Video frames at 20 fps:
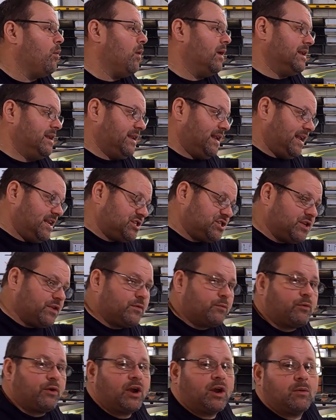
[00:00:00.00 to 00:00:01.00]
What an inch in
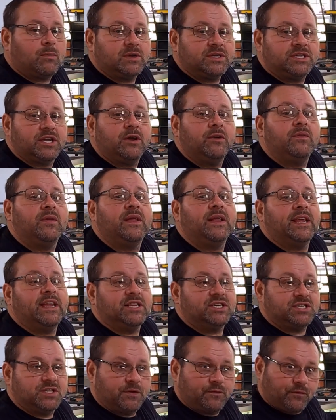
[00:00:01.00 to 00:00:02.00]
the rear would do, an
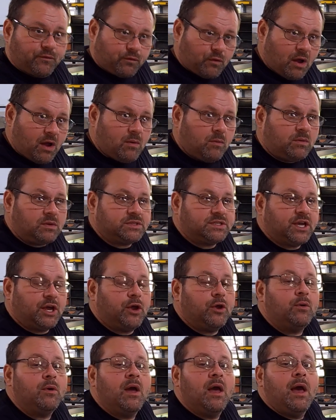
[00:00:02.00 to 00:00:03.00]
inch in the front will
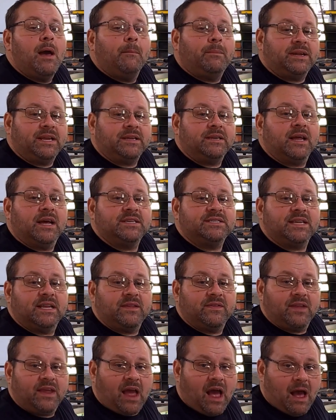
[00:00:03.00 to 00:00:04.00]
do, but it does
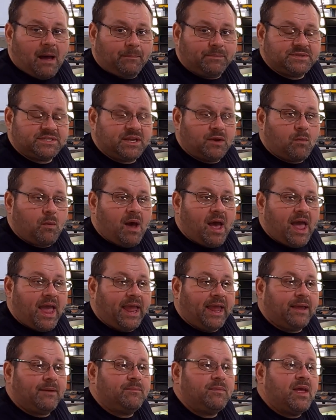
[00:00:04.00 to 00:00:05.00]
it in the opposite
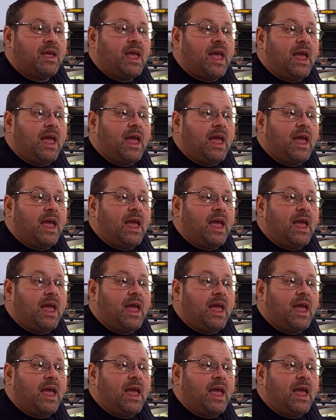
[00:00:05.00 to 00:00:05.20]
way.